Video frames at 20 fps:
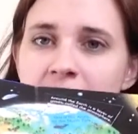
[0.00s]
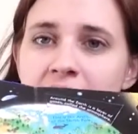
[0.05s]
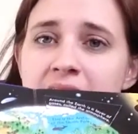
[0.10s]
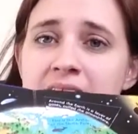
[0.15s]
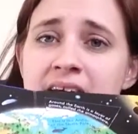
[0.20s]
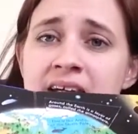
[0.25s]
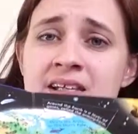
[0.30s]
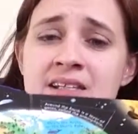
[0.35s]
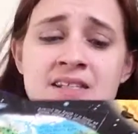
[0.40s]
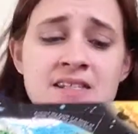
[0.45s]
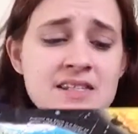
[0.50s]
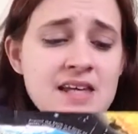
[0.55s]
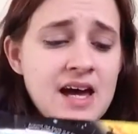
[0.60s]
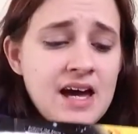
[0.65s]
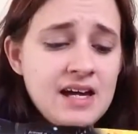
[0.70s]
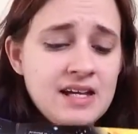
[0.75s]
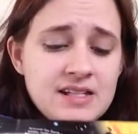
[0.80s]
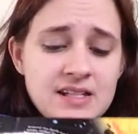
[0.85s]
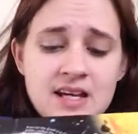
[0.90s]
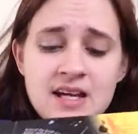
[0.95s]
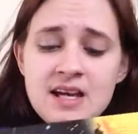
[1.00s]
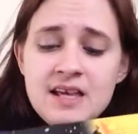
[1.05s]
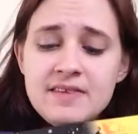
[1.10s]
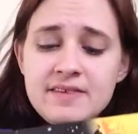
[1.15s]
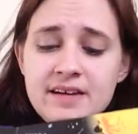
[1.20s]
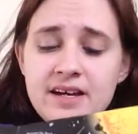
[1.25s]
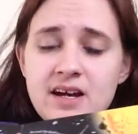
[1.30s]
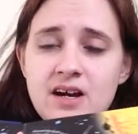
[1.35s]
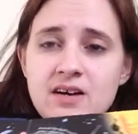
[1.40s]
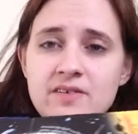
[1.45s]
And inside,
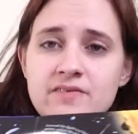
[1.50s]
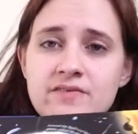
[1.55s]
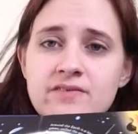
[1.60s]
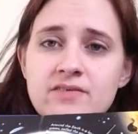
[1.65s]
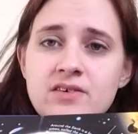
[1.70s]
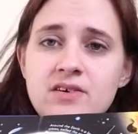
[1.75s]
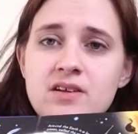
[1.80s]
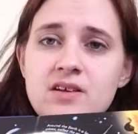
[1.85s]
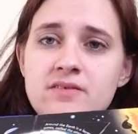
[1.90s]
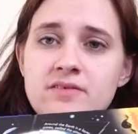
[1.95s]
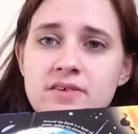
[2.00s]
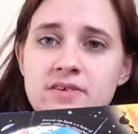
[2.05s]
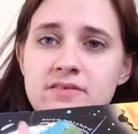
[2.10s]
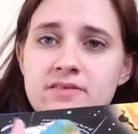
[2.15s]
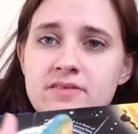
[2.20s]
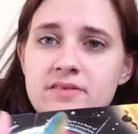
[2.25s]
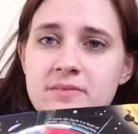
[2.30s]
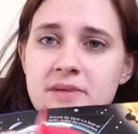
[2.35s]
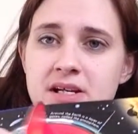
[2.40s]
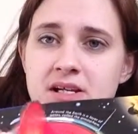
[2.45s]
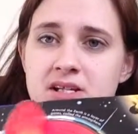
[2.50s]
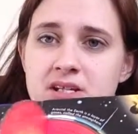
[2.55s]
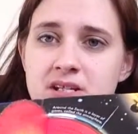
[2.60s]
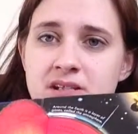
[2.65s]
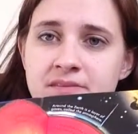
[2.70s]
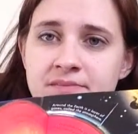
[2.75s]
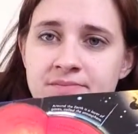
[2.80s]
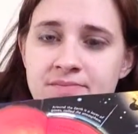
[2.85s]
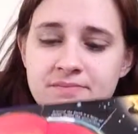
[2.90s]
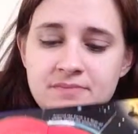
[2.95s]
they are full of
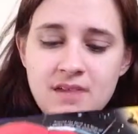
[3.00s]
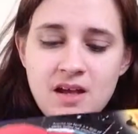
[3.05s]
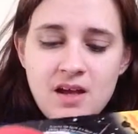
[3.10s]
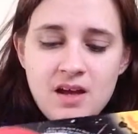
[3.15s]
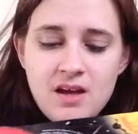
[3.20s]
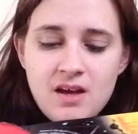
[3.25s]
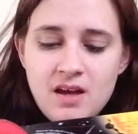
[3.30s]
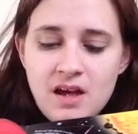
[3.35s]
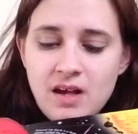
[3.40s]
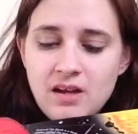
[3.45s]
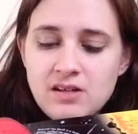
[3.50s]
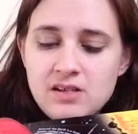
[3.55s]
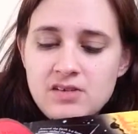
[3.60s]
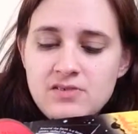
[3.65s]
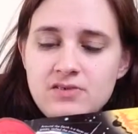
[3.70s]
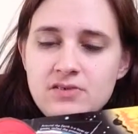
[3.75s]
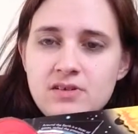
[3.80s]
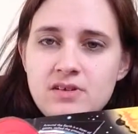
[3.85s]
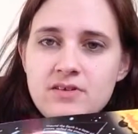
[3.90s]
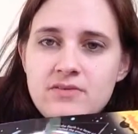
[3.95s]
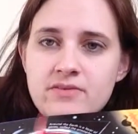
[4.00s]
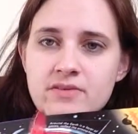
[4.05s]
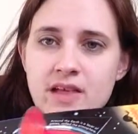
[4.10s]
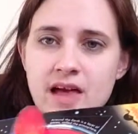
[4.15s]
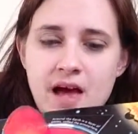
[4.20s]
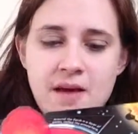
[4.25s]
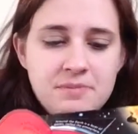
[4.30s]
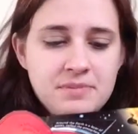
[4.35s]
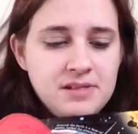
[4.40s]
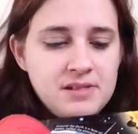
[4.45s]
information and full of
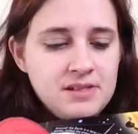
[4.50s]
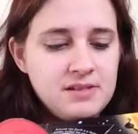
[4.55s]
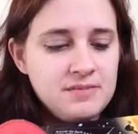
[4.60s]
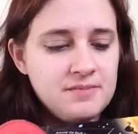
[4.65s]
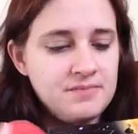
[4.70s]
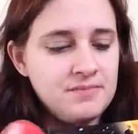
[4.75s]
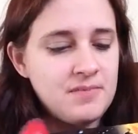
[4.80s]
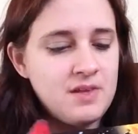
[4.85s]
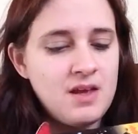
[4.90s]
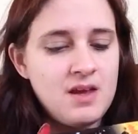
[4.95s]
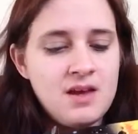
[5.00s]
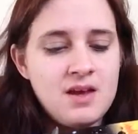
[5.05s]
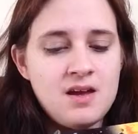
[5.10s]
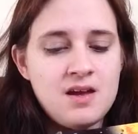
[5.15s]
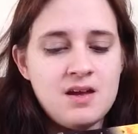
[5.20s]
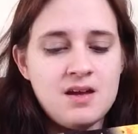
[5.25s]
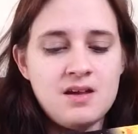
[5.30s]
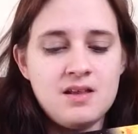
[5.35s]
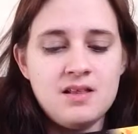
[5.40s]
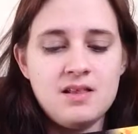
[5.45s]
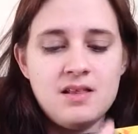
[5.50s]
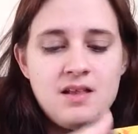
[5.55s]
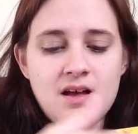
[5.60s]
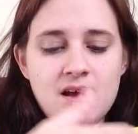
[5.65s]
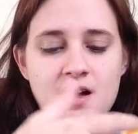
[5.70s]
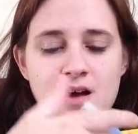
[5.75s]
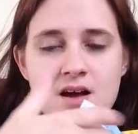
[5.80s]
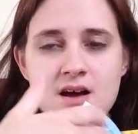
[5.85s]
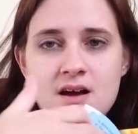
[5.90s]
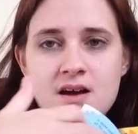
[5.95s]
flaps.
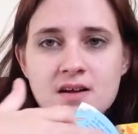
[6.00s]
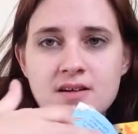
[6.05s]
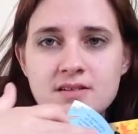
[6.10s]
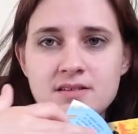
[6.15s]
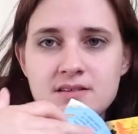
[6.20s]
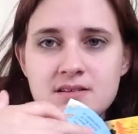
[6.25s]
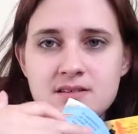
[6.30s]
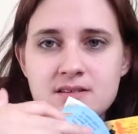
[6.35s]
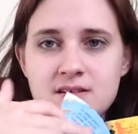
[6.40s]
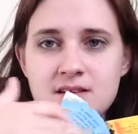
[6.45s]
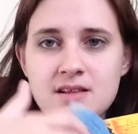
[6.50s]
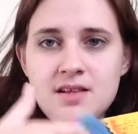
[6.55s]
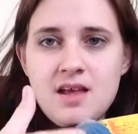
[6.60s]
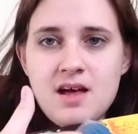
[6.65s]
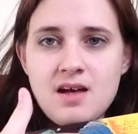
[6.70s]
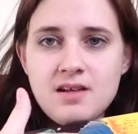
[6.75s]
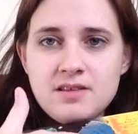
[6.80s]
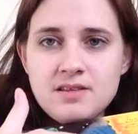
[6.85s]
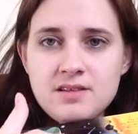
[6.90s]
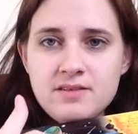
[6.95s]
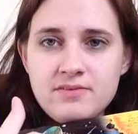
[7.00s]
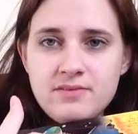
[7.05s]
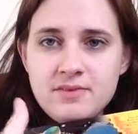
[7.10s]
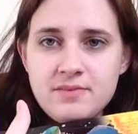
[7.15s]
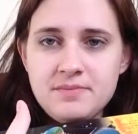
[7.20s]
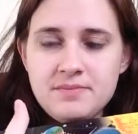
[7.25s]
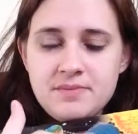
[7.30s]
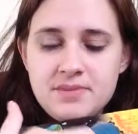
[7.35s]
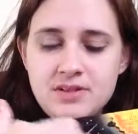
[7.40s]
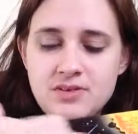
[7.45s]
Lots and lots of
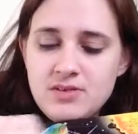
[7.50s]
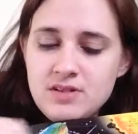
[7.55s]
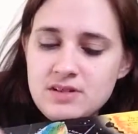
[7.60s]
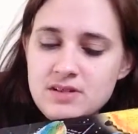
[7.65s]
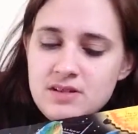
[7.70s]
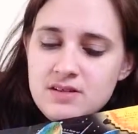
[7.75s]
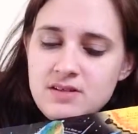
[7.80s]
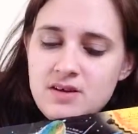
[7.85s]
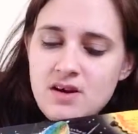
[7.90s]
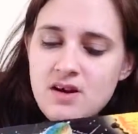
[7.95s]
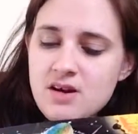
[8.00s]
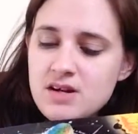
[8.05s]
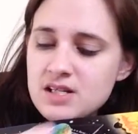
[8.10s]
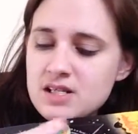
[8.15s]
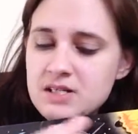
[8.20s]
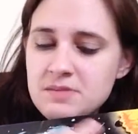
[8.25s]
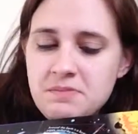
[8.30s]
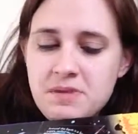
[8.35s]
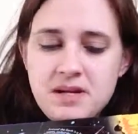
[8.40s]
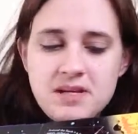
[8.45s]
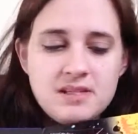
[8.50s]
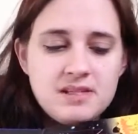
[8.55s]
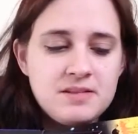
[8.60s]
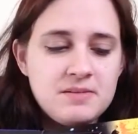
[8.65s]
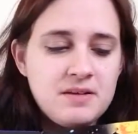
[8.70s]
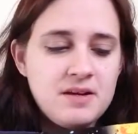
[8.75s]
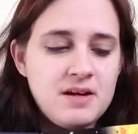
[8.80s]
them. So this is our space,